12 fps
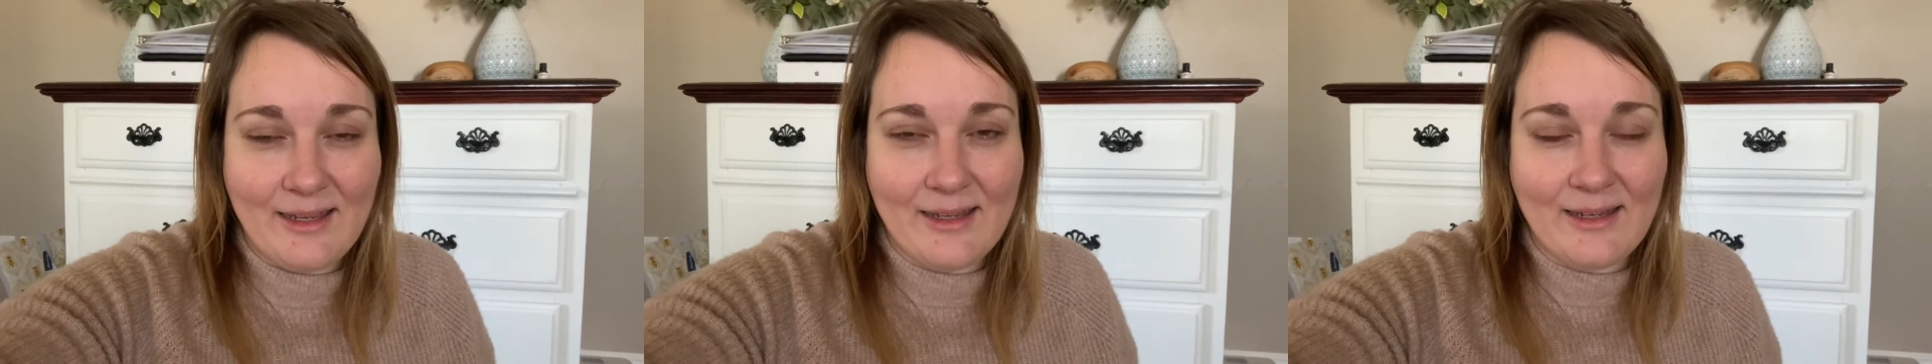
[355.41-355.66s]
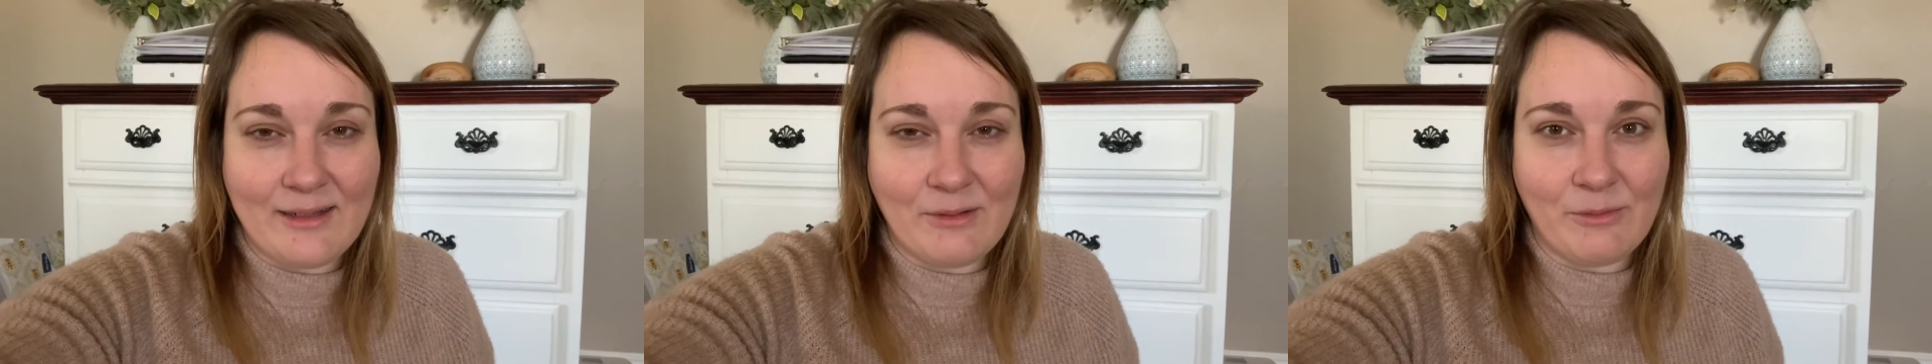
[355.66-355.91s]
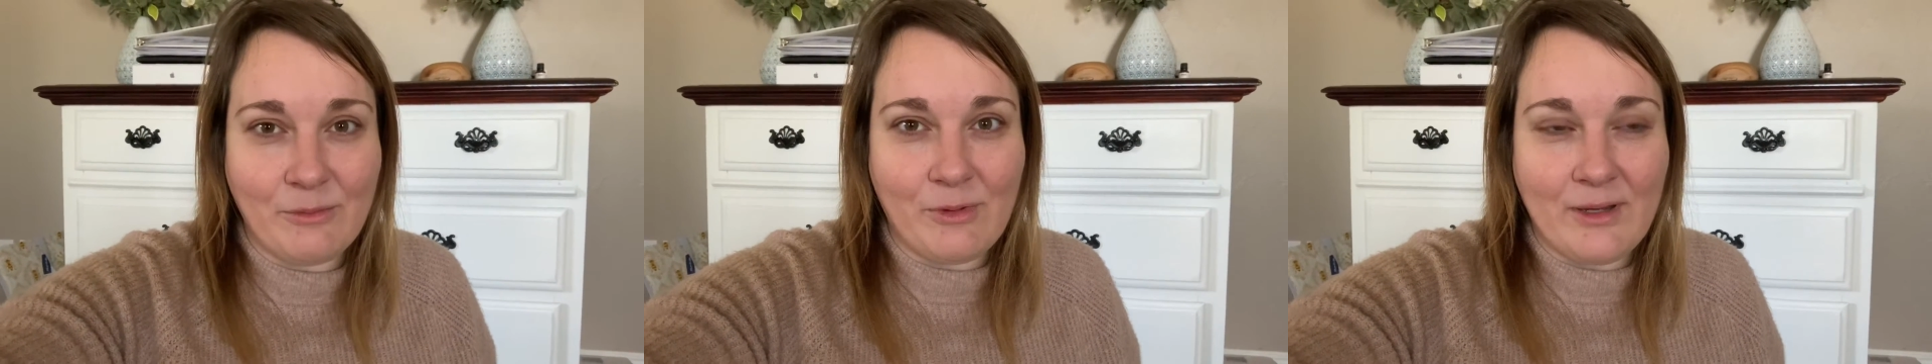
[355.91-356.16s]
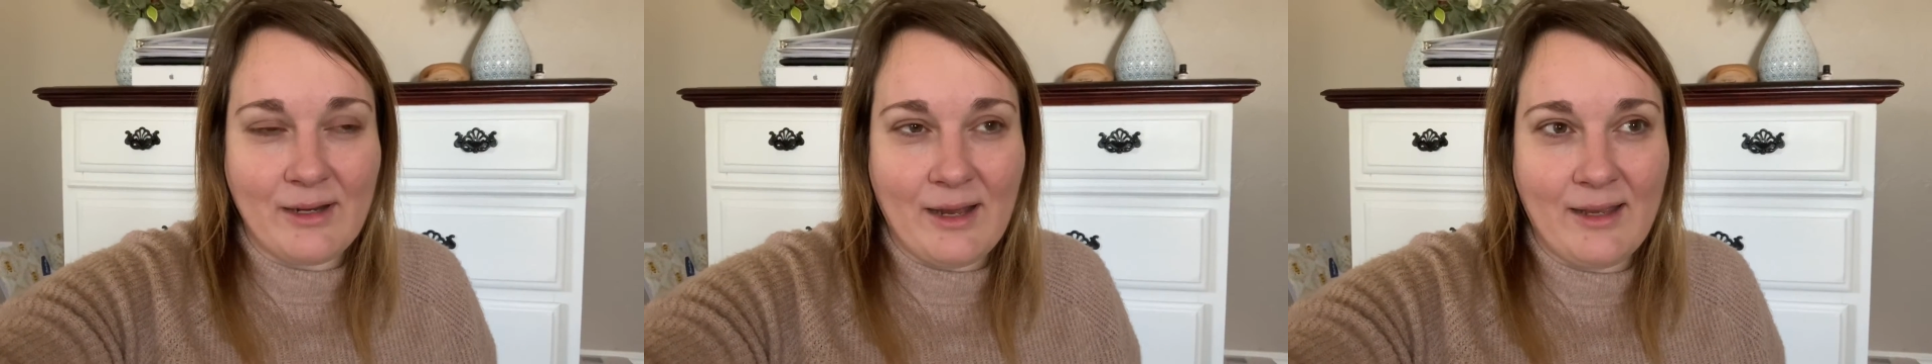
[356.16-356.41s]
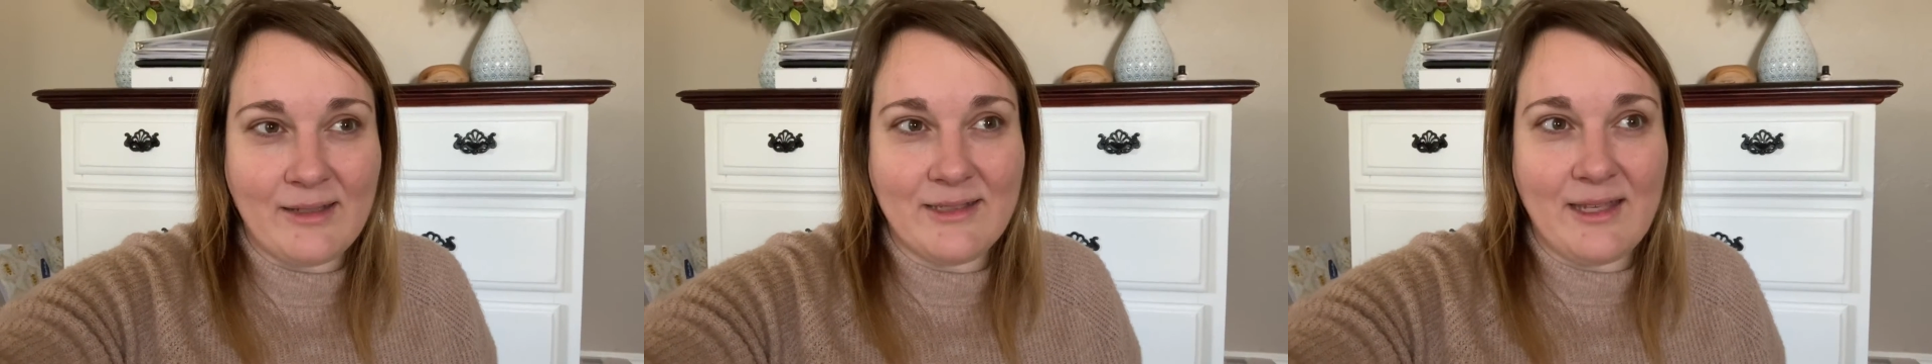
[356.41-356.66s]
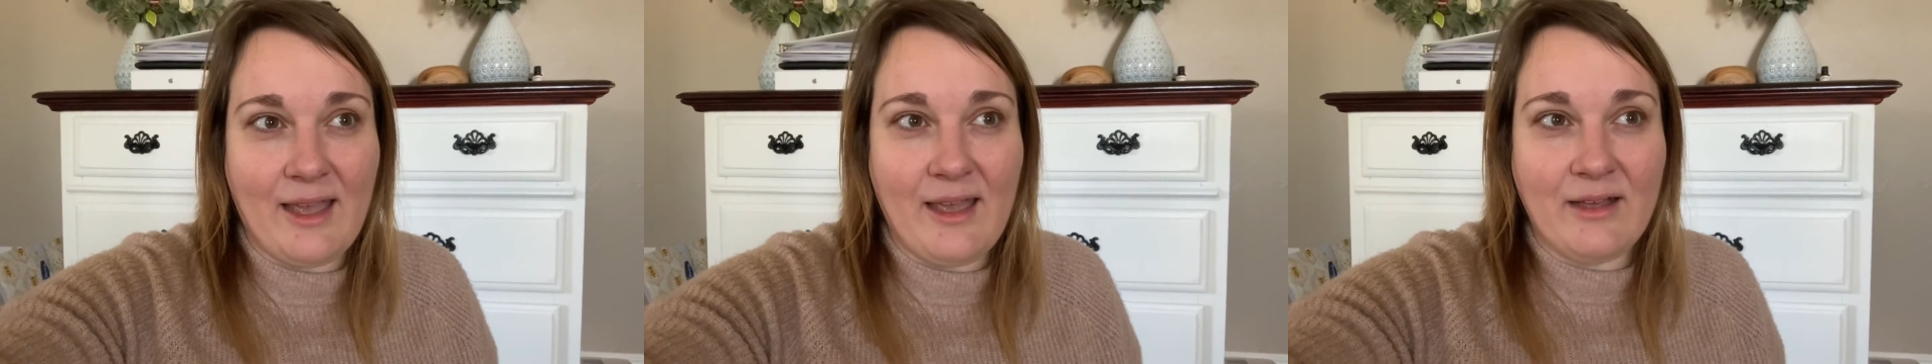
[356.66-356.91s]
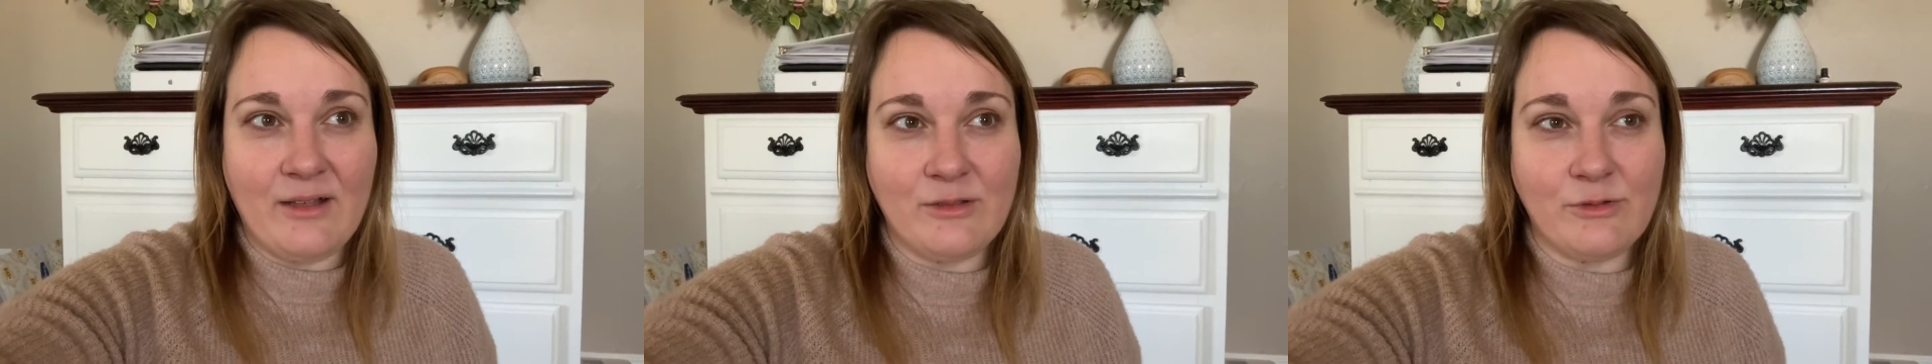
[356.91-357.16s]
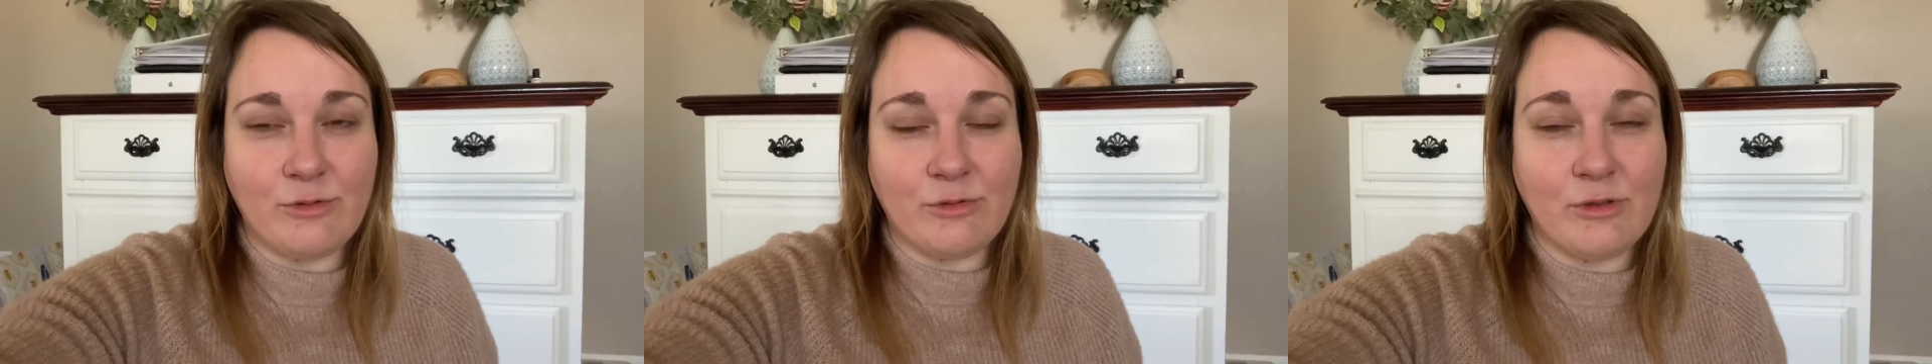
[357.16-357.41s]
and when I exhale
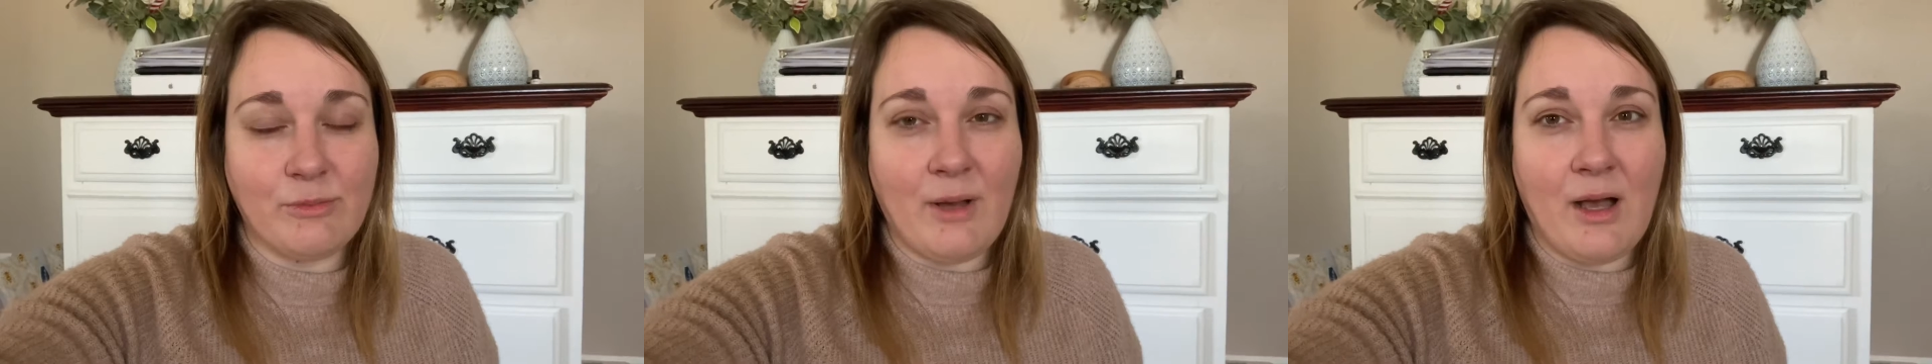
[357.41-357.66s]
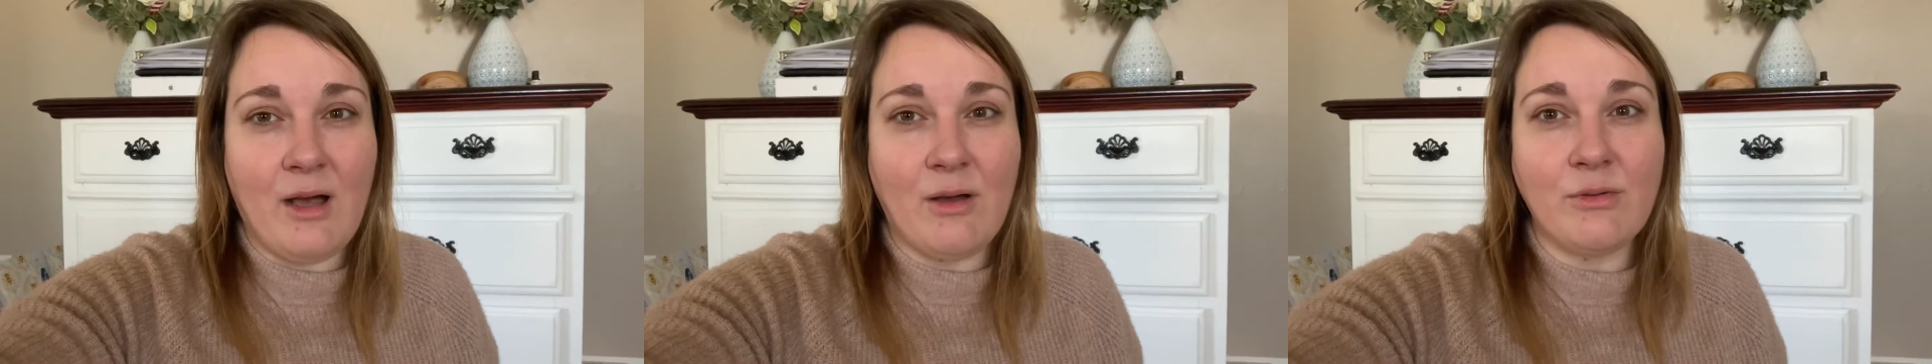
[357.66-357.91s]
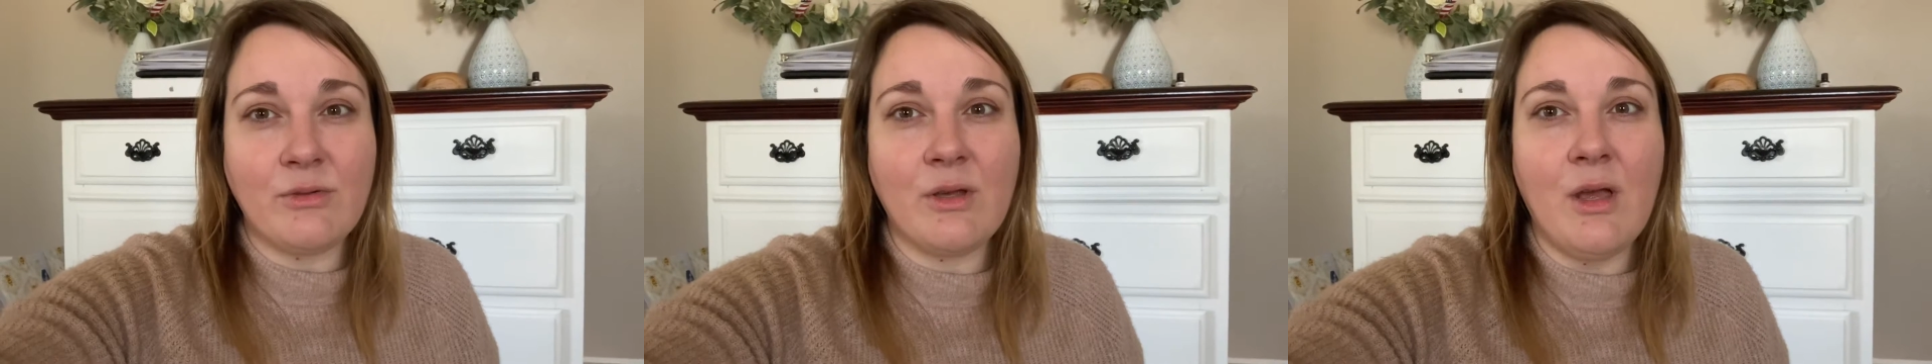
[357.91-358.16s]
through the mouth,